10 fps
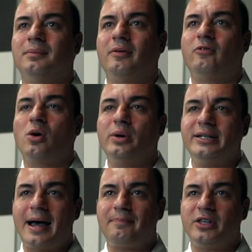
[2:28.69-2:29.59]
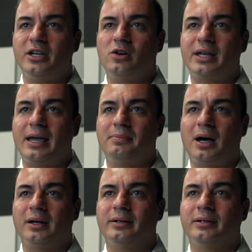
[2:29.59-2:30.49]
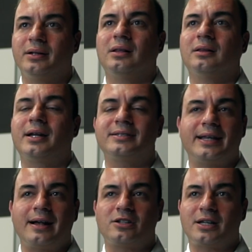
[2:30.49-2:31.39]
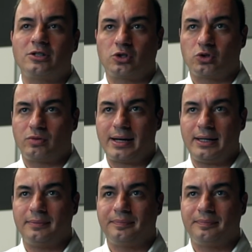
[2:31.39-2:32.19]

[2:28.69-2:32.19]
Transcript: Before we tap the OK button, let us get our sensors ready.